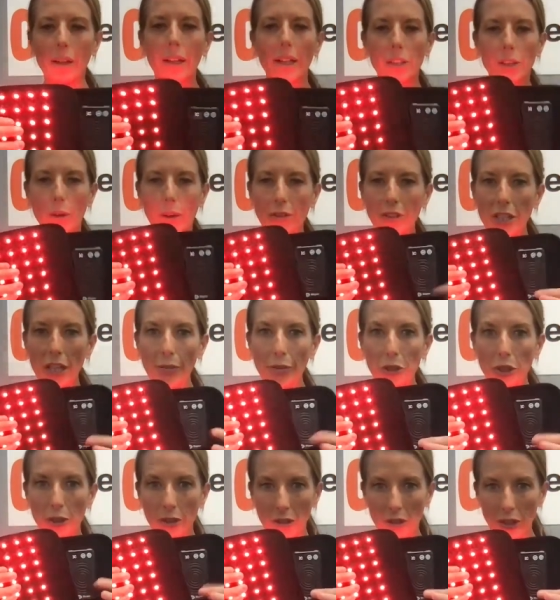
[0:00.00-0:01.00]
So every time you
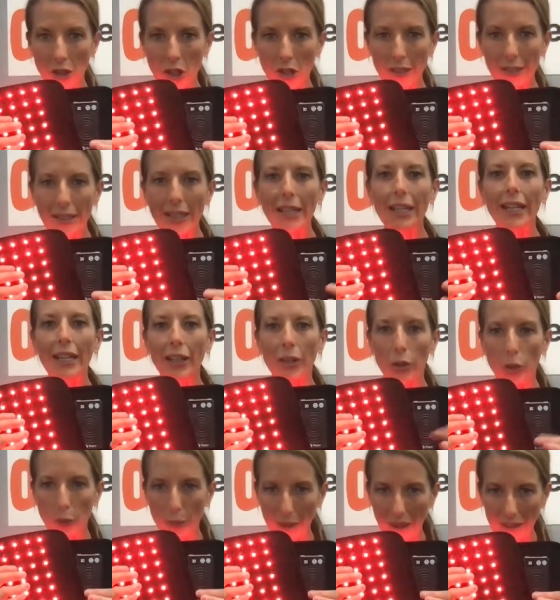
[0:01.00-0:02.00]
turn it on, it'll
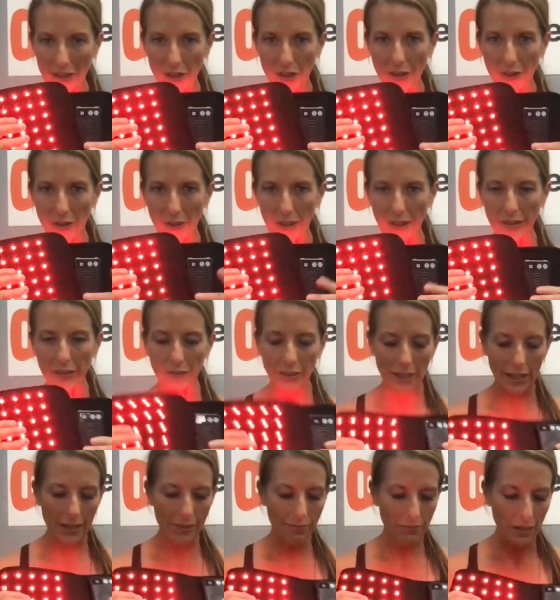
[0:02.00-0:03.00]
go back to 30,
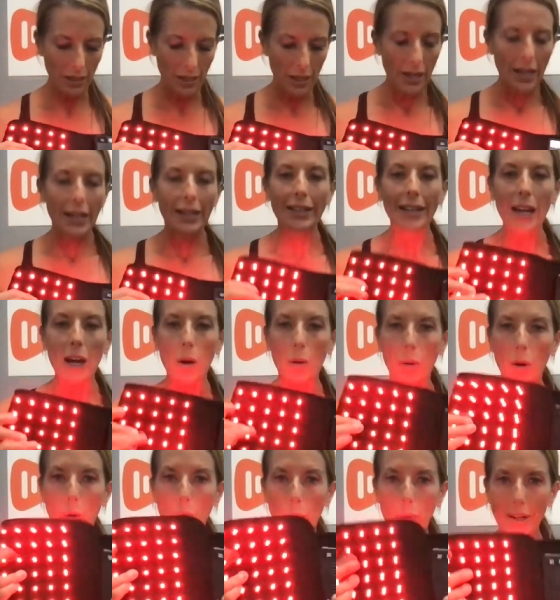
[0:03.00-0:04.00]
okay? Now,
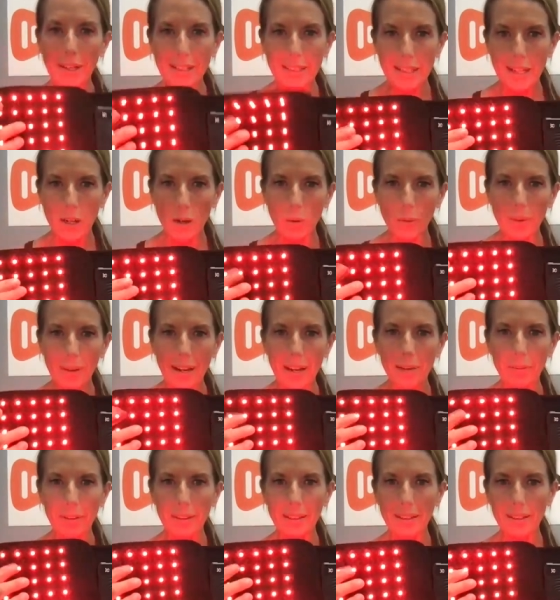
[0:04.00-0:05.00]
right now,
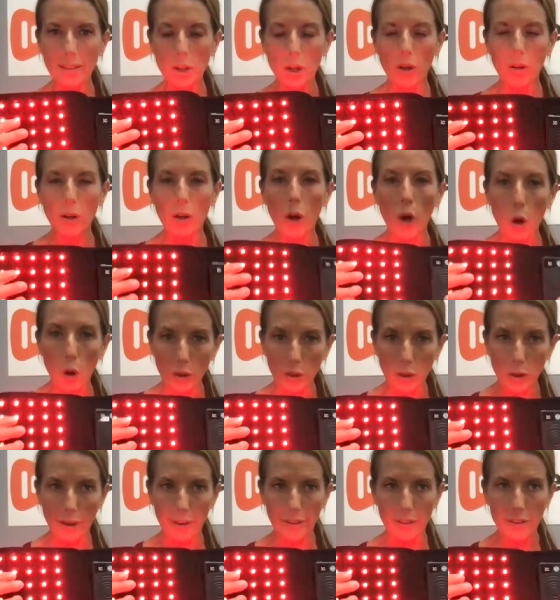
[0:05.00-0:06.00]
everything is all
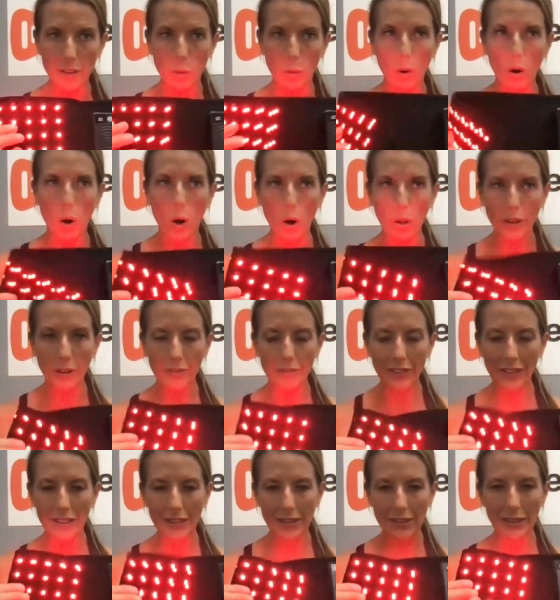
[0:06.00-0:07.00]
on. So all of
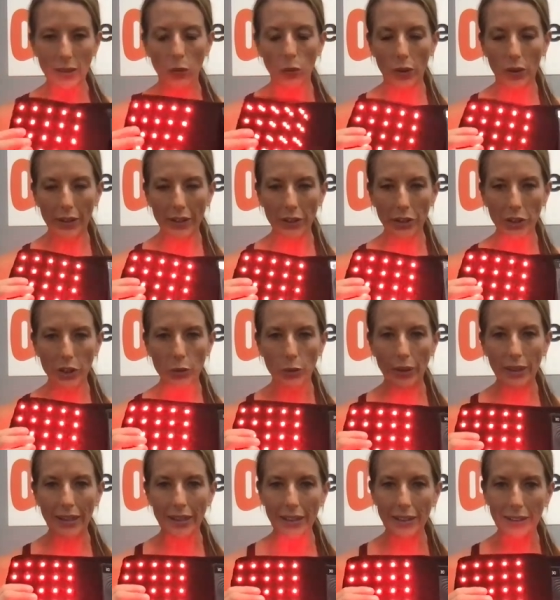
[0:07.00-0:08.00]
these
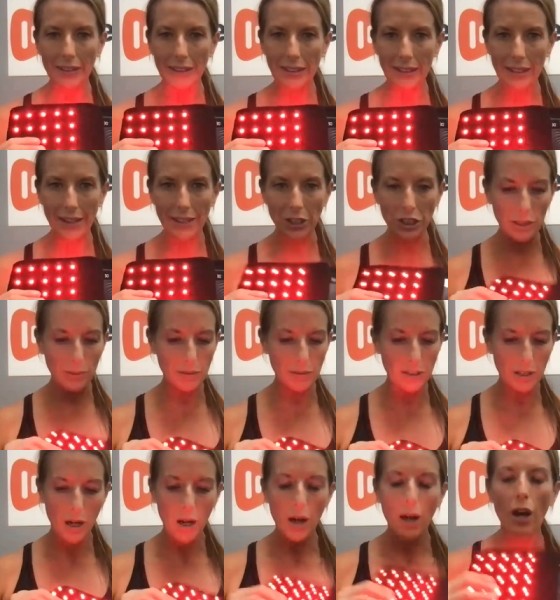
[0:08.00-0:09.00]
120 LED light chips
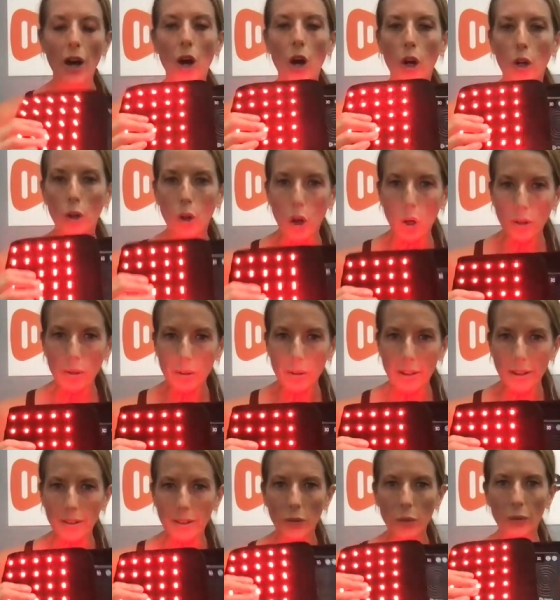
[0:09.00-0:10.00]
are all
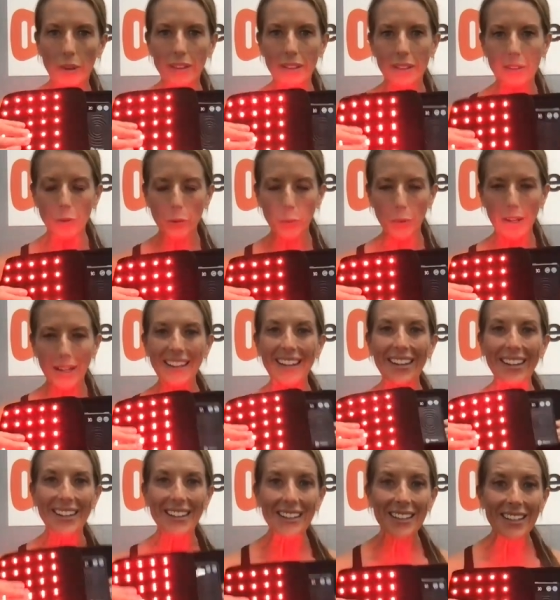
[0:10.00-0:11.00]
on with infrared
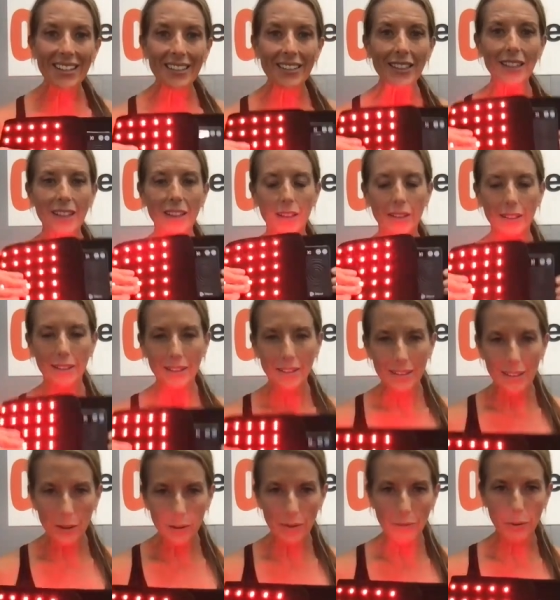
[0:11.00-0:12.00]
and
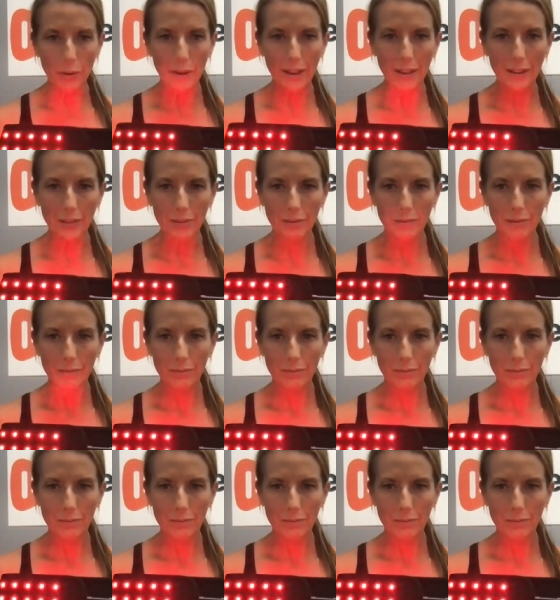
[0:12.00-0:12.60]
near infrared.